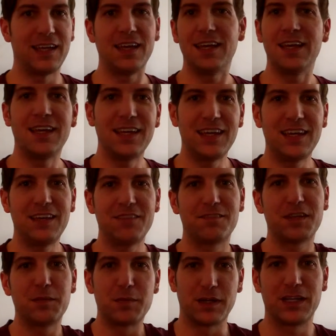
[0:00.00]

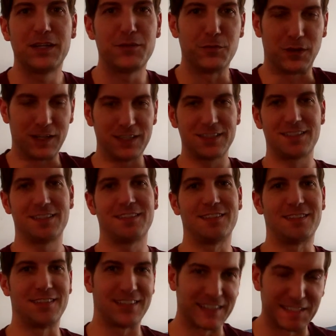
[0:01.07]
everybody wants a
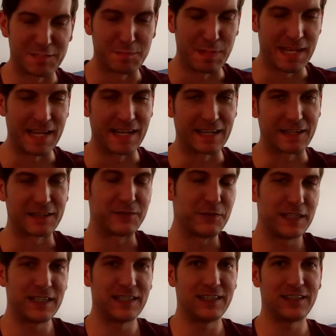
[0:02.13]
six-pack.
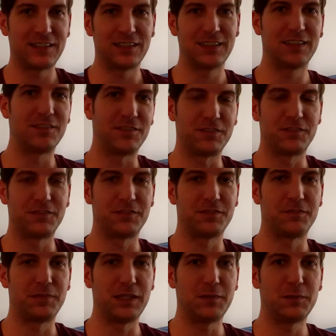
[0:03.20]
Well, if
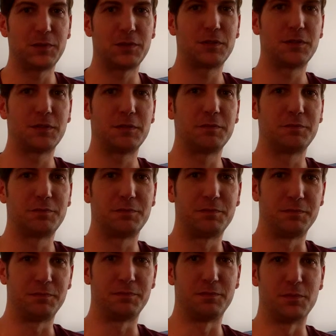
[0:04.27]
people
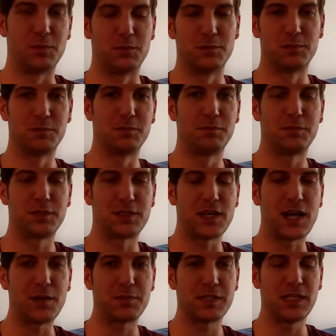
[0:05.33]

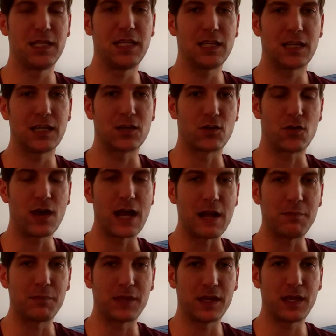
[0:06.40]
stopped eating like
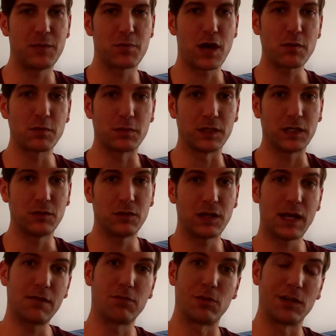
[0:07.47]
crap, they probably would
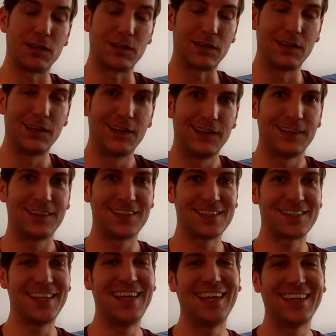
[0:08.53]
have one.
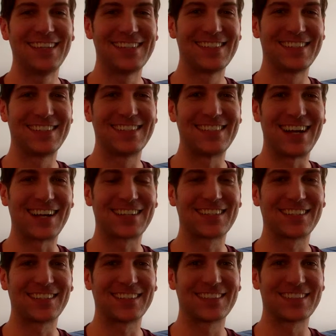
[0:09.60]
This is The
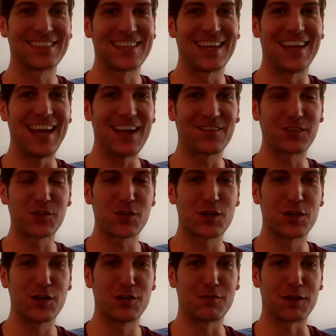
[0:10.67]
Doctors after
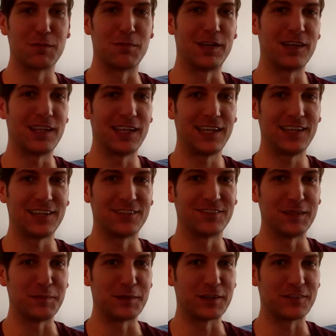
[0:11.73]
show for Monday,
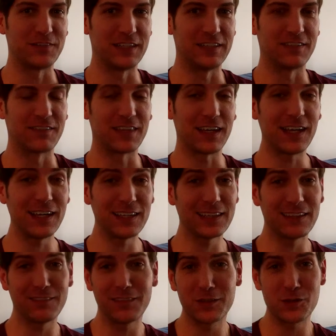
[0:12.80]
November 5th. I
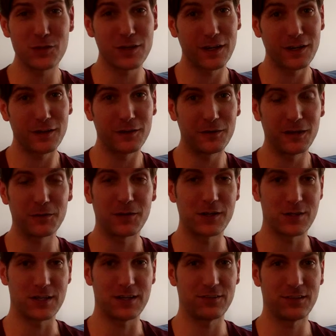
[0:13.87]
love this show. I
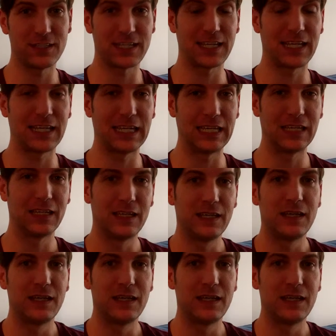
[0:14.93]
watch it every day